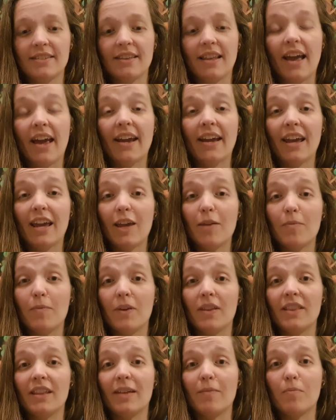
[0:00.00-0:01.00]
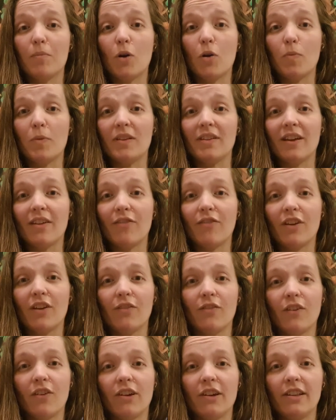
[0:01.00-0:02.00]
like him at that moment, I felt
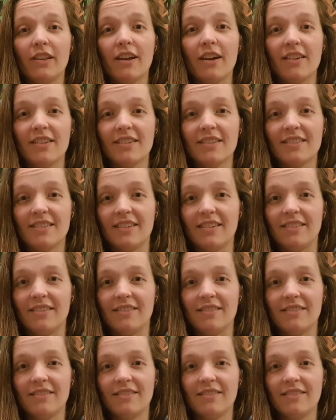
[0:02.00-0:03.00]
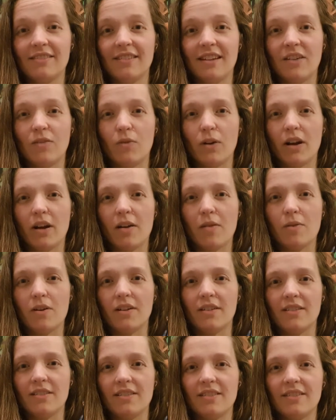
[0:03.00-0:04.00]
very lost in where I
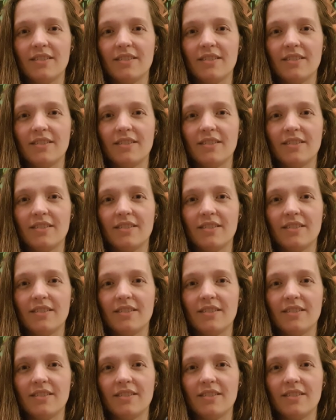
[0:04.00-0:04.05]
was.